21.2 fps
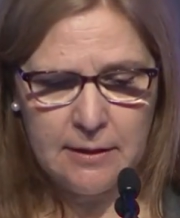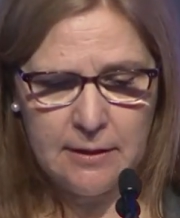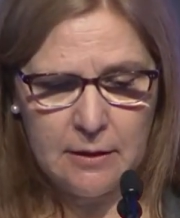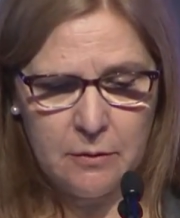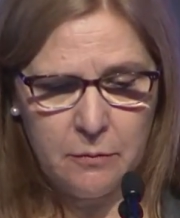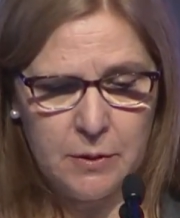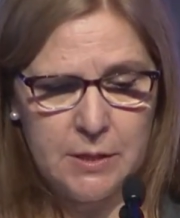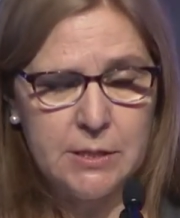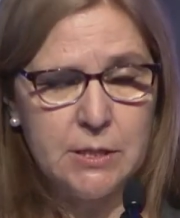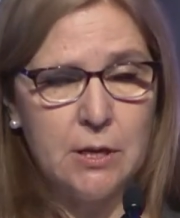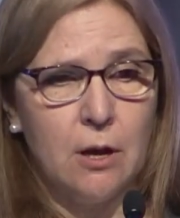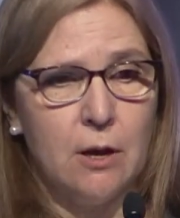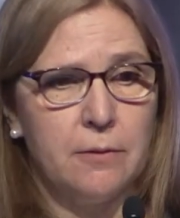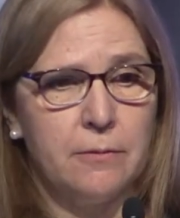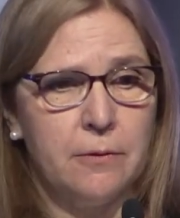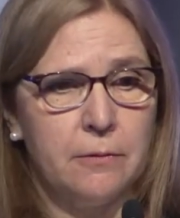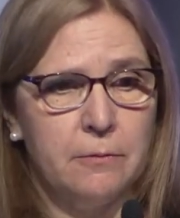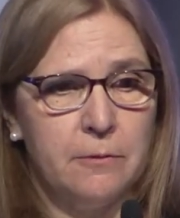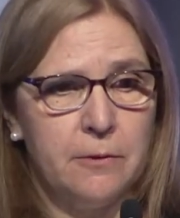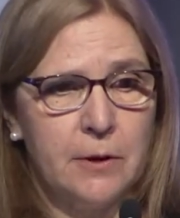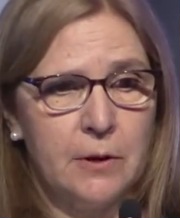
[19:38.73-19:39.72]
that we saw
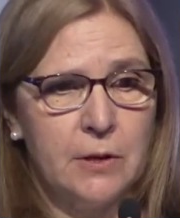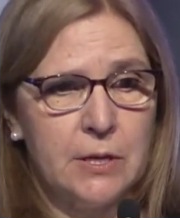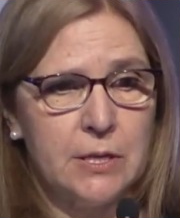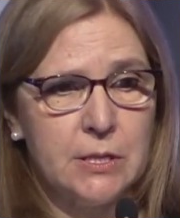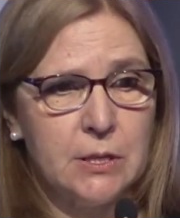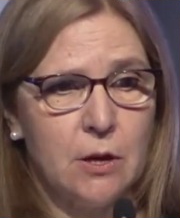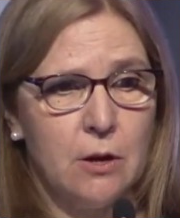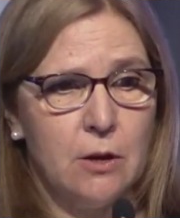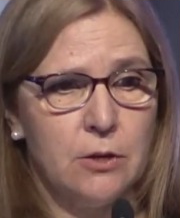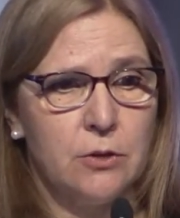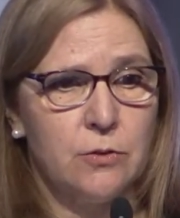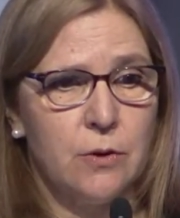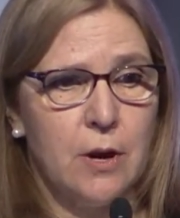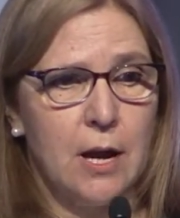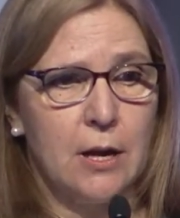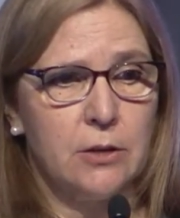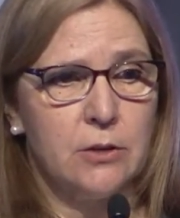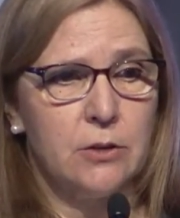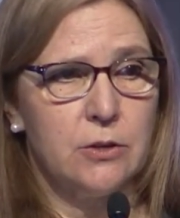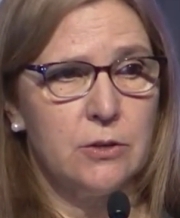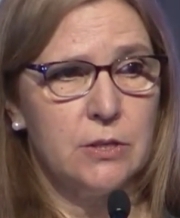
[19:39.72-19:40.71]
from various
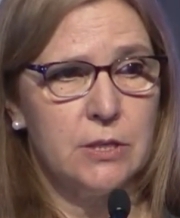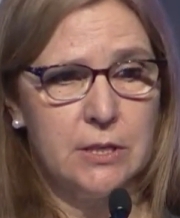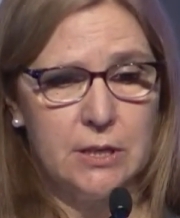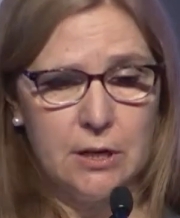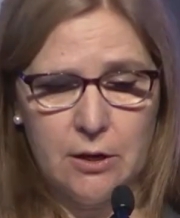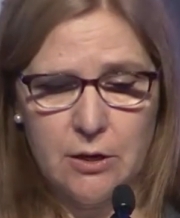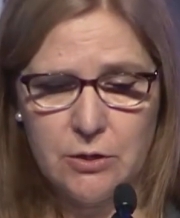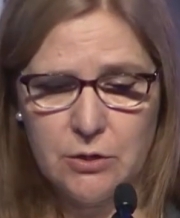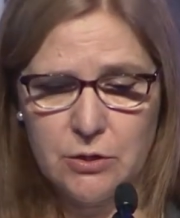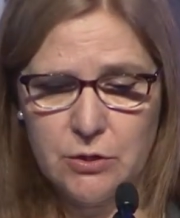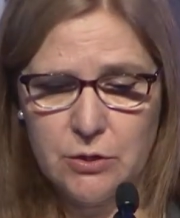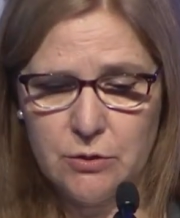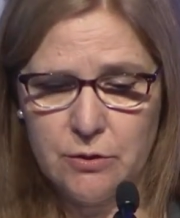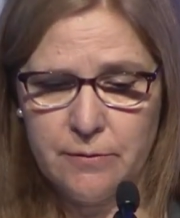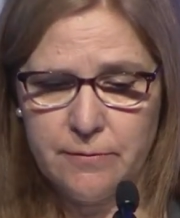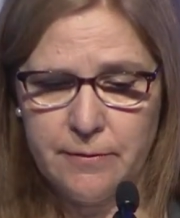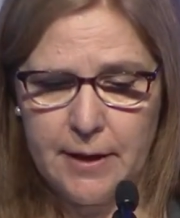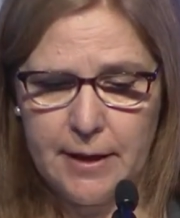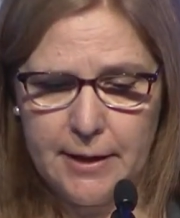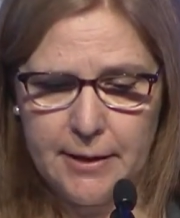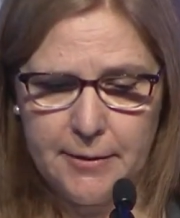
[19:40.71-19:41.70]
contractors in our
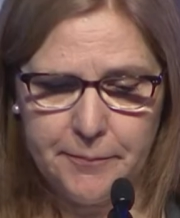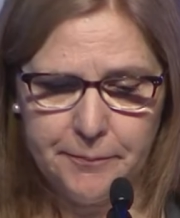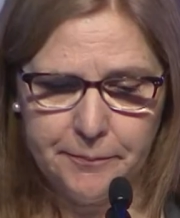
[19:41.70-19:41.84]
survey.